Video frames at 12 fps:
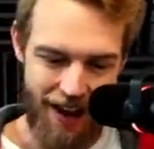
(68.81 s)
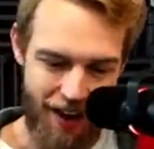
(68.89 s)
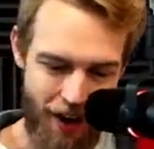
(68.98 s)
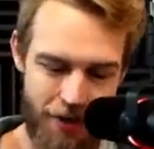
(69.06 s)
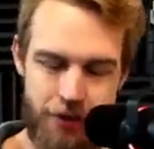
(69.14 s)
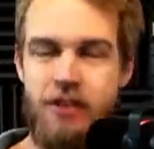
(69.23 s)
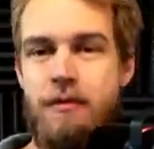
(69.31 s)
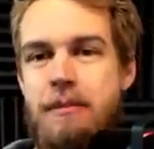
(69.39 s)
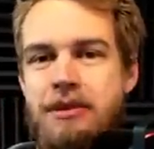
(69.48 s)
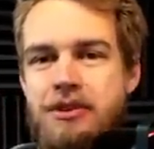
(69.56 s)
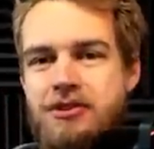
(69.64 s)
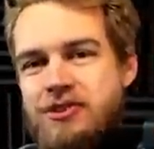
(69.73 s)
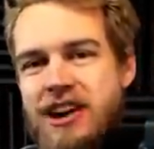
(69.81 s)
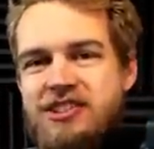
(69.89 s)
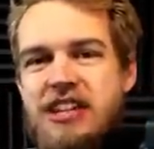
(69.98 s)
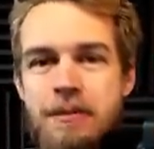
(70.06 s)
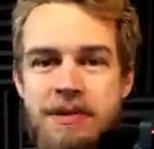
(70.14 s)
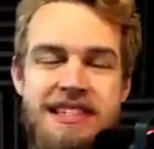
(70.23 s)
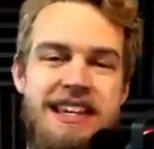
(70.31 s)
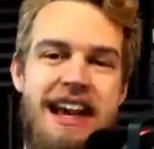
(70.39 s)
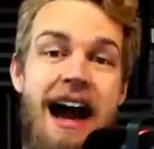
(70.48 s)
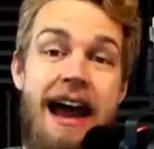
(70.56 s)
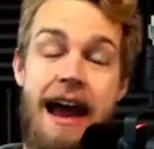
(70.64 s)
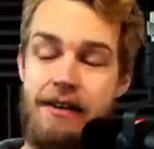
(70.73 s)
all three of my builders are actually busy.
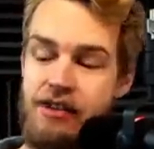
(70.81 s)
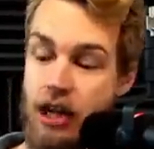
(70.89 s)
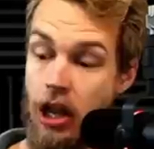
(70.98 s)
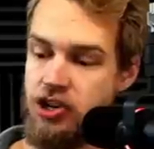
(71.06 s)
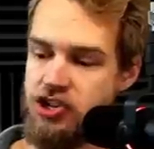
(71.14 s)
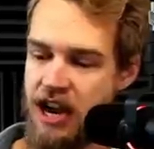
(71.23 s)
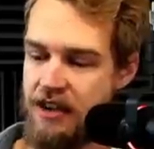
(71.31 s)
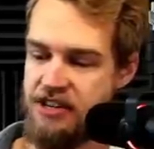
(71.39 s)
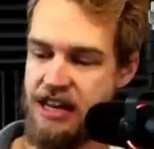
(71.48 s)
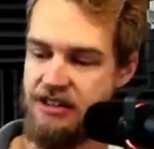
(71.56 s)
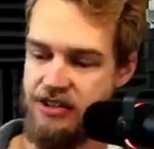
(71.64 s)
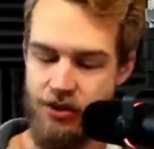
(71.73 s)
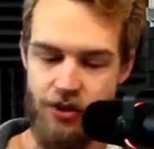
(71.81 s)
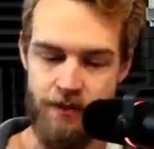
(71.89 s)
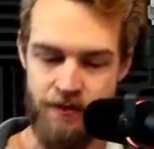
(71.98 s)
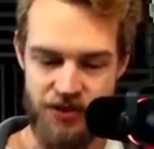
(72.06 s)
I have a lunch lunch I have to get to.